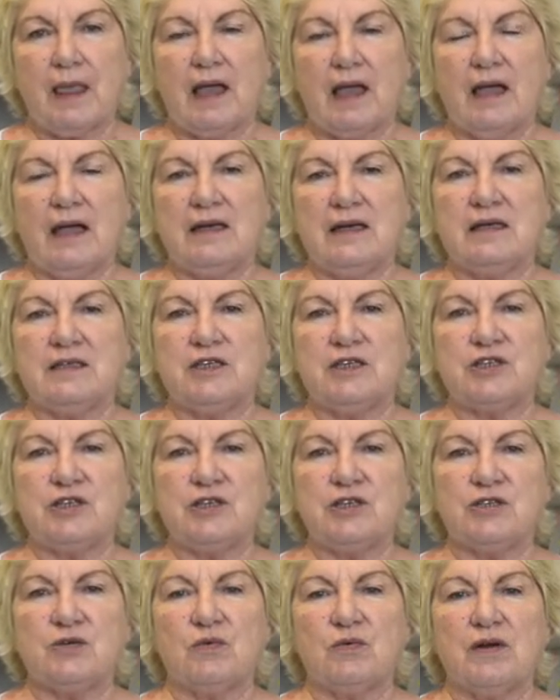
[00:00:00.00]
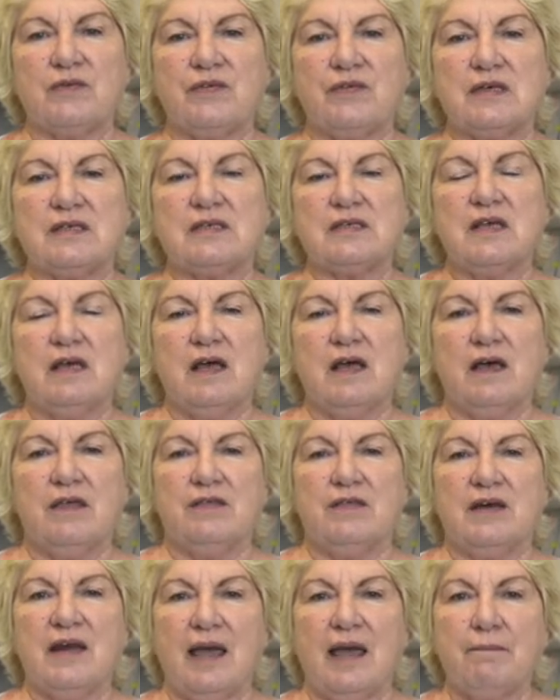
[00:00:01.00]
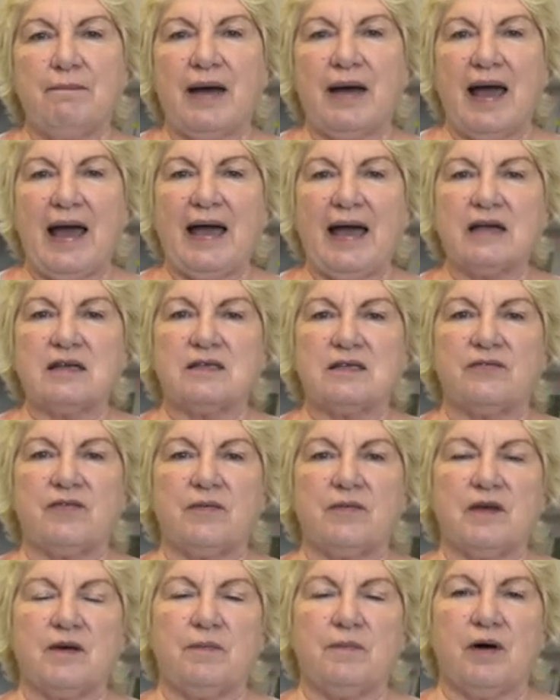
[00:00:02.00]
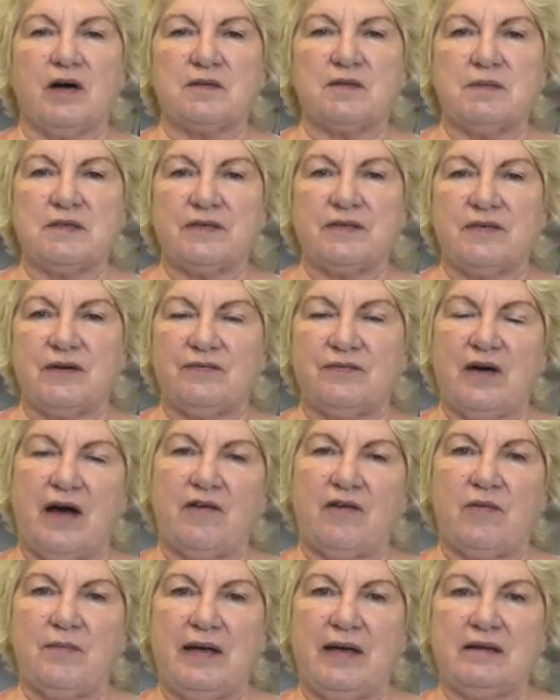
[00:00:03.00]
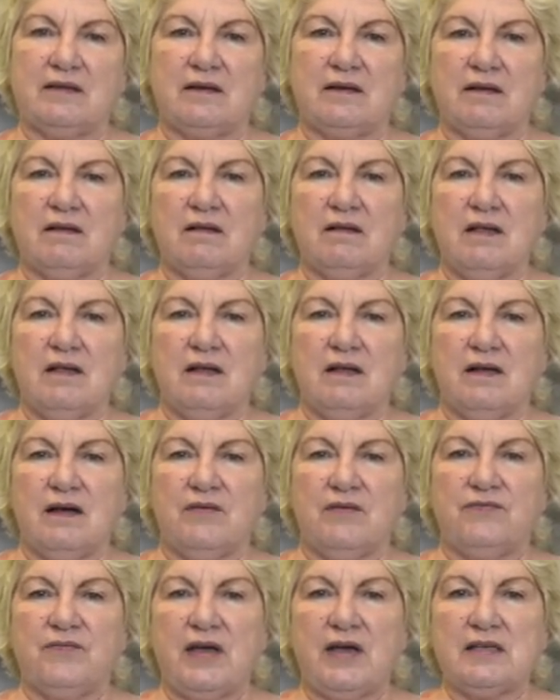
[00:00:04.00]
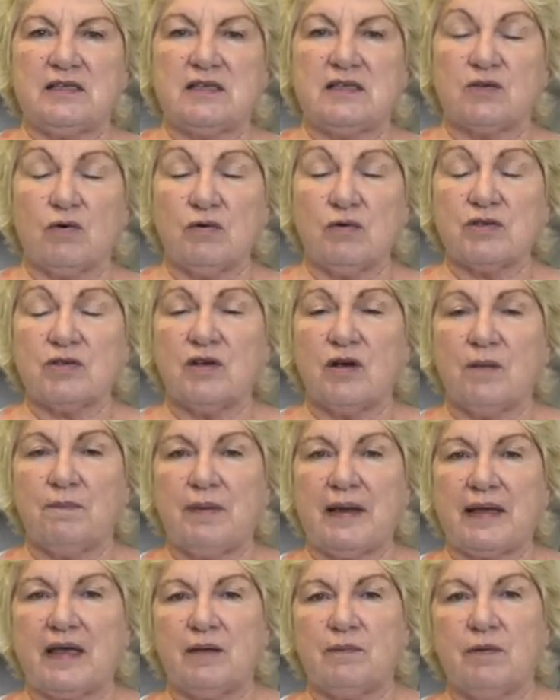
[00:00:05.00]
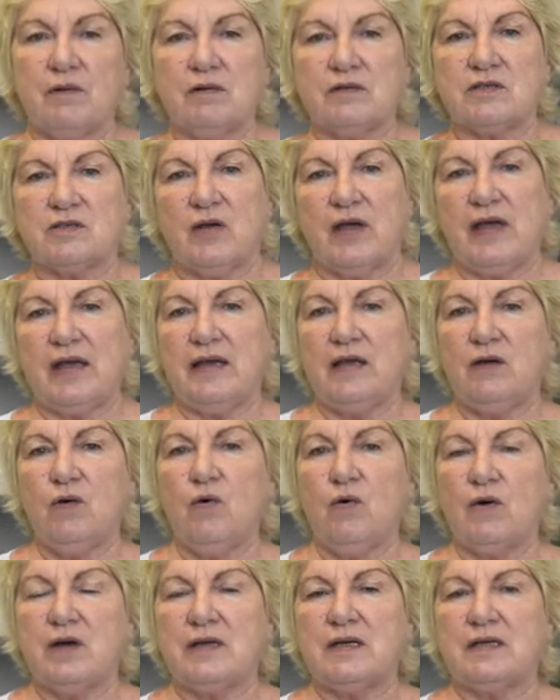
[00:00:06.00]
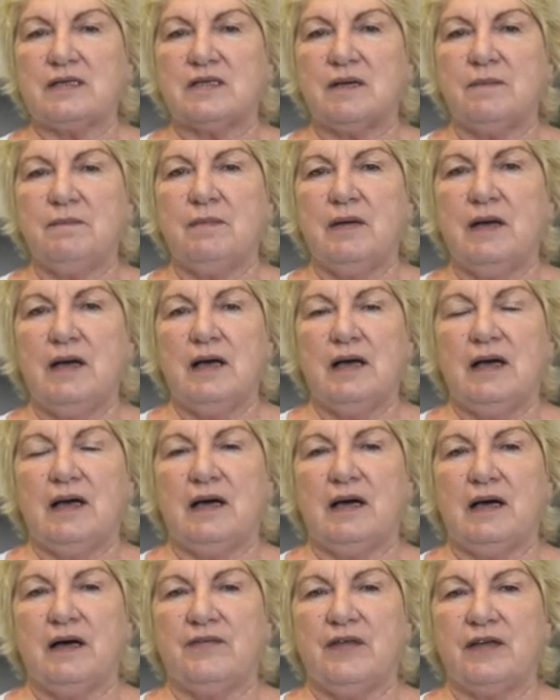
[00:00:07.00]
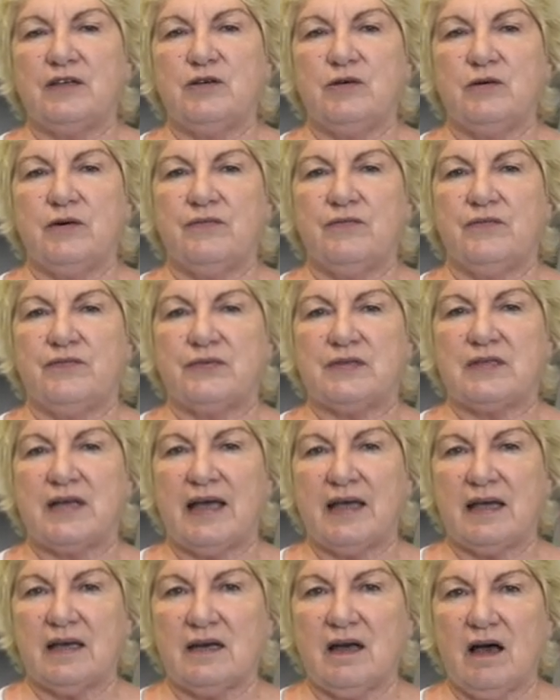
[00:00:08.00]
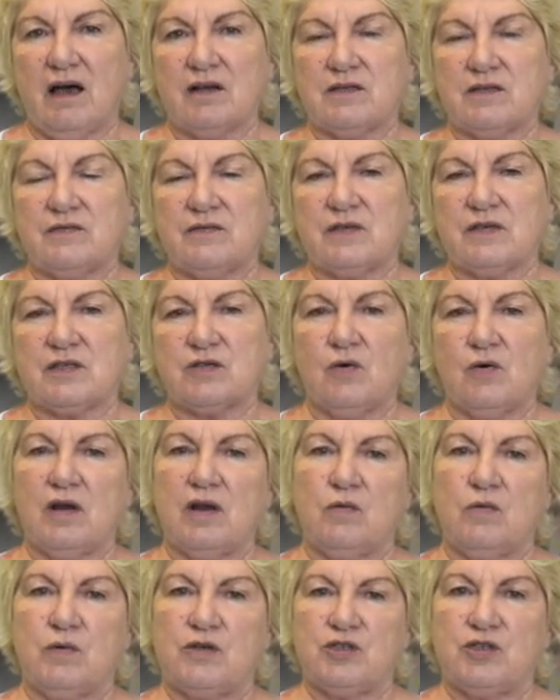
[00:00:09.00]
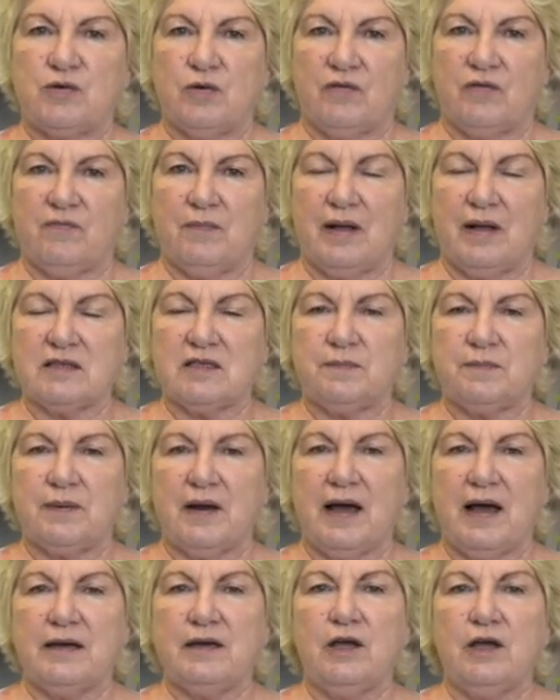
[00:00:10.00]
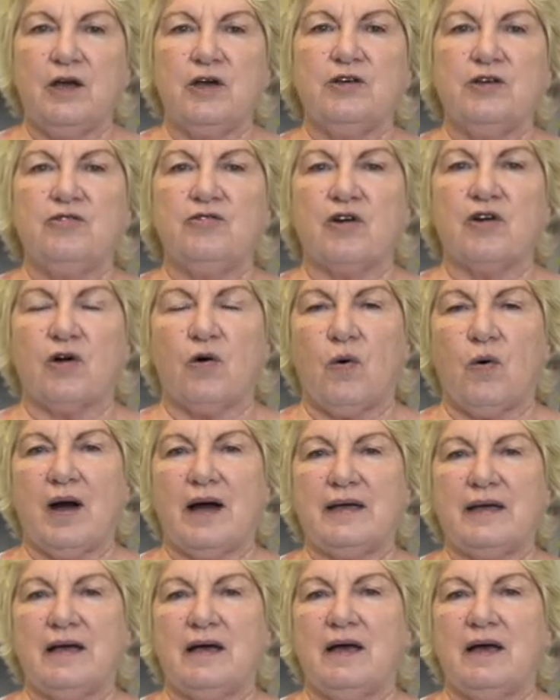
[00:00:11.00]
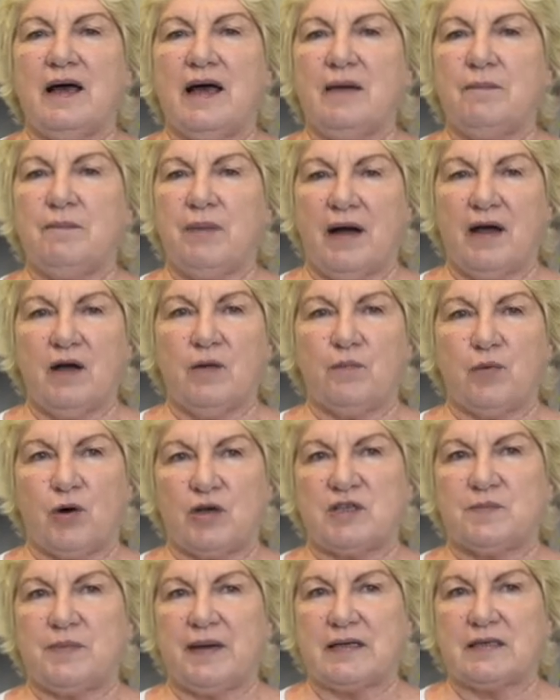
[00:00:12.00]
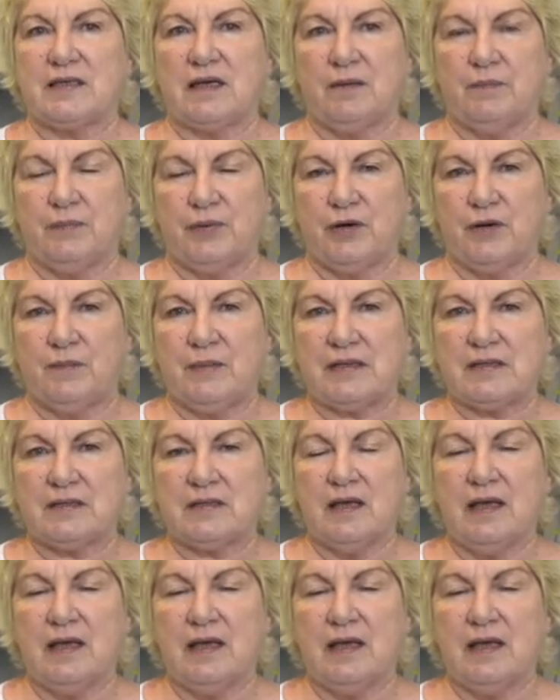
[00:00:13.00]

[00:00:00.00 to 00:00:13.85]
In addition to all of this, the NEMBA Act from the Department of Environmental Affairs is also applicable. So any organism that you have taken out of the soil in which you have multiplied, you require a bioprospecting permit.